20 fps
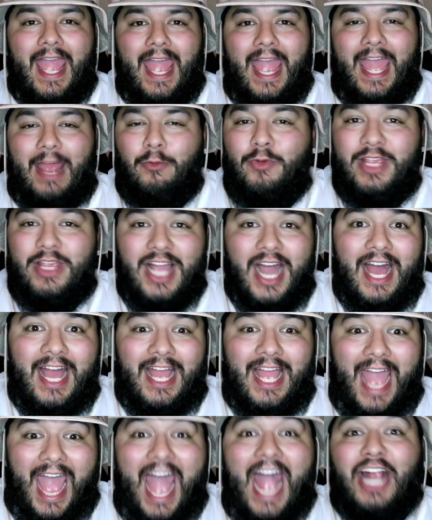And we
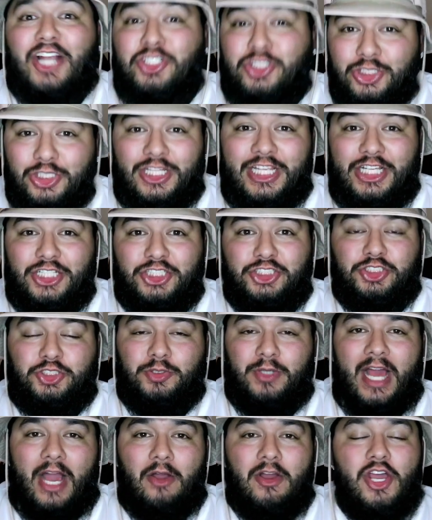got actually a
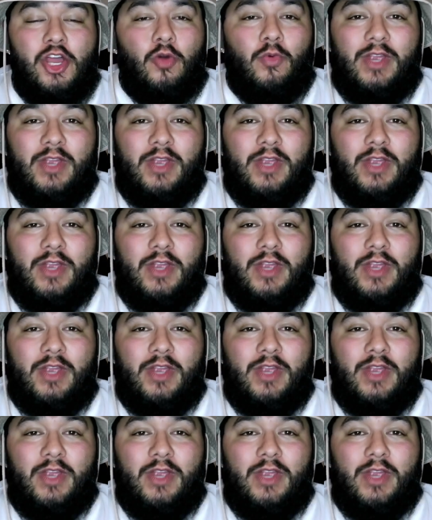shootout.